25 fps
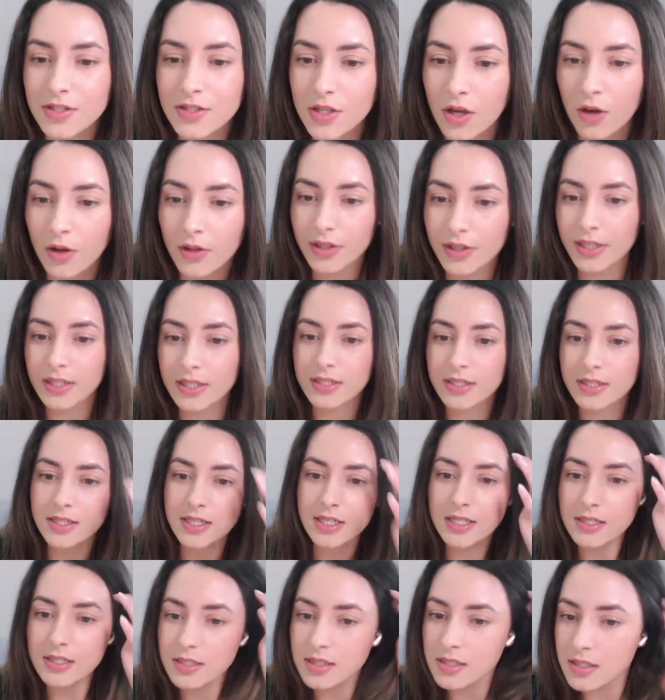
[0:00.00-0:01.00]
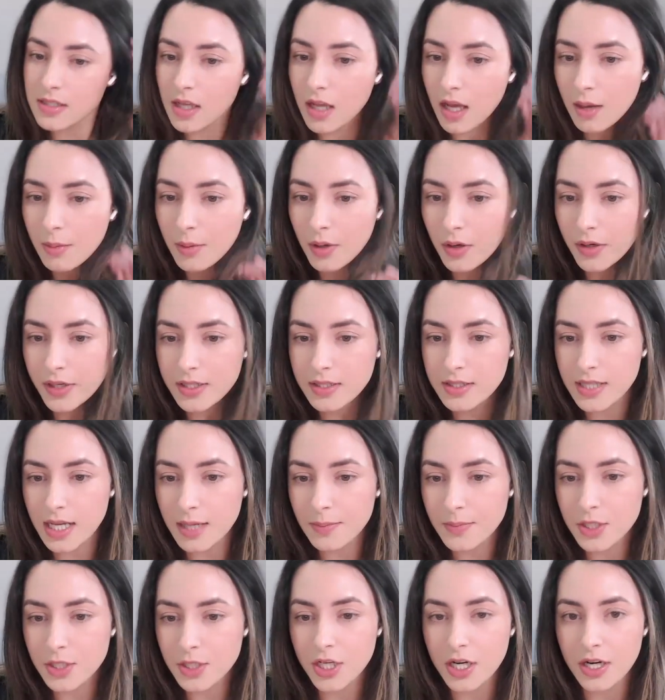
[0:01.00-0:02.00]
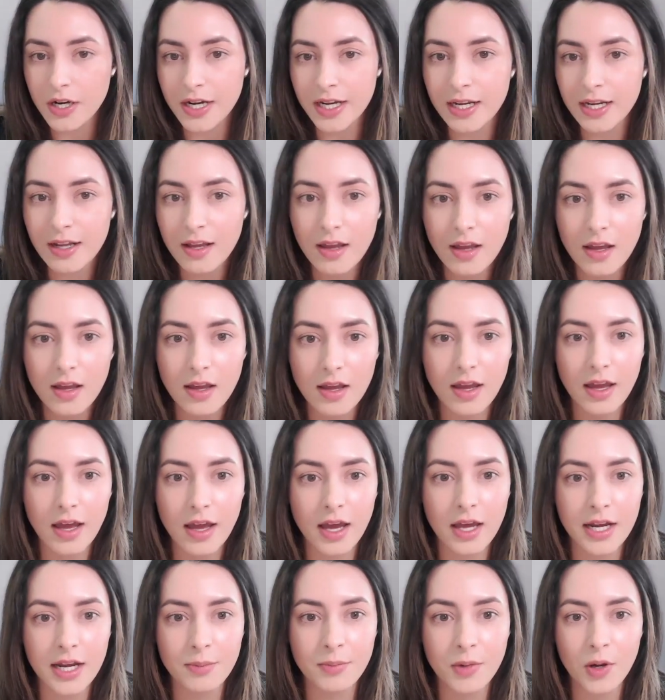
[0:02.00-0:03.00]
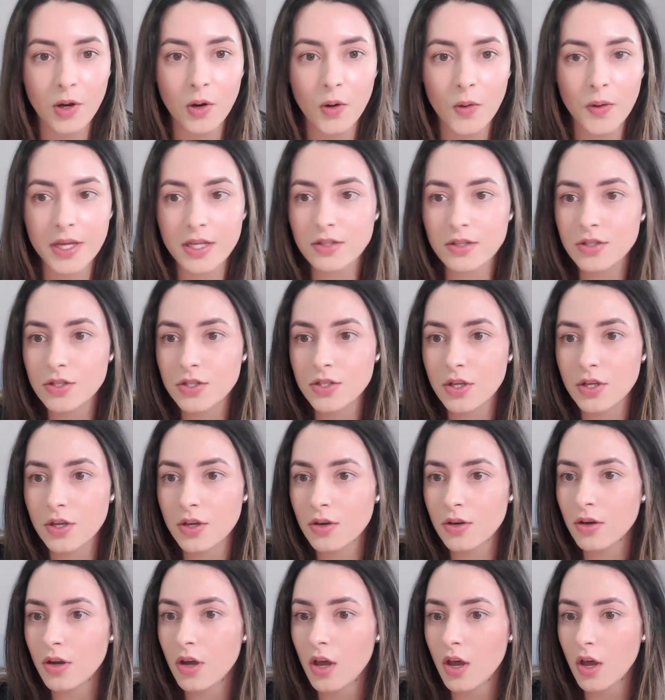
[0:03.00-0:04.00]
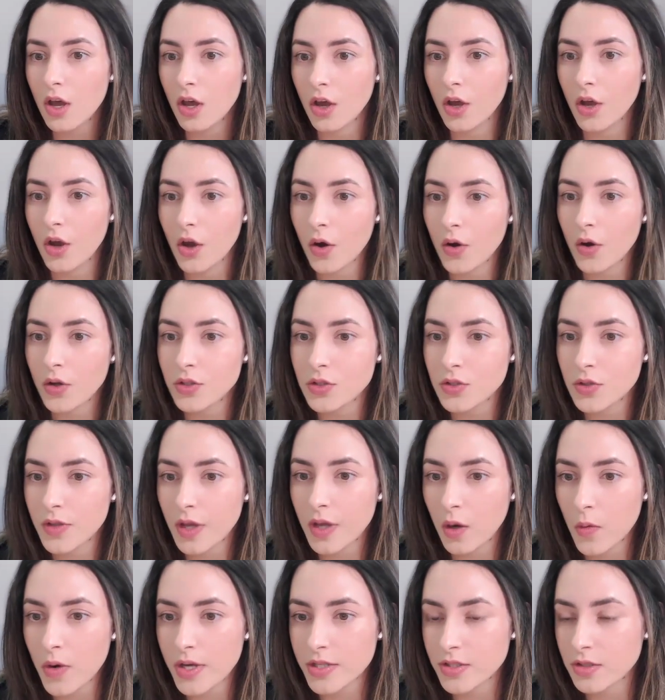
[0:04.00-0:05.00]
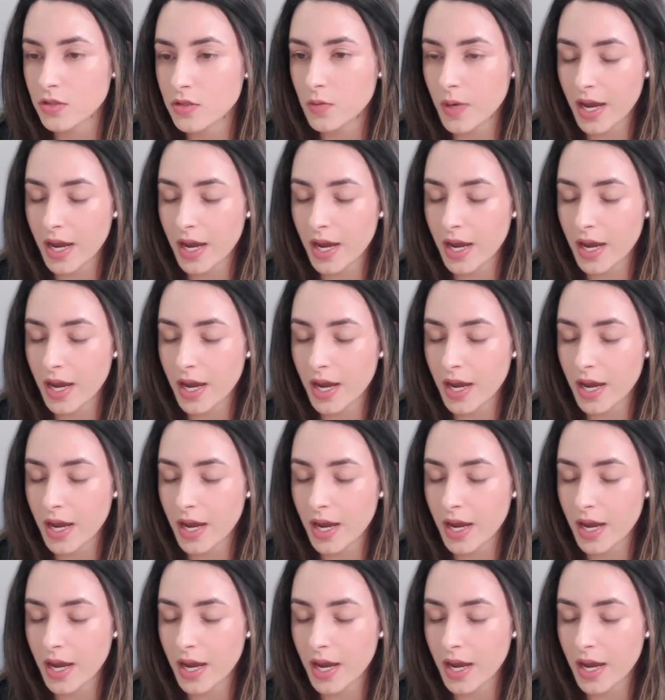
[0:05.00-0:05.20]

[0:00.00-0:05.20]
So this is, I'm going to stop sharing and I'm going to go to the questions.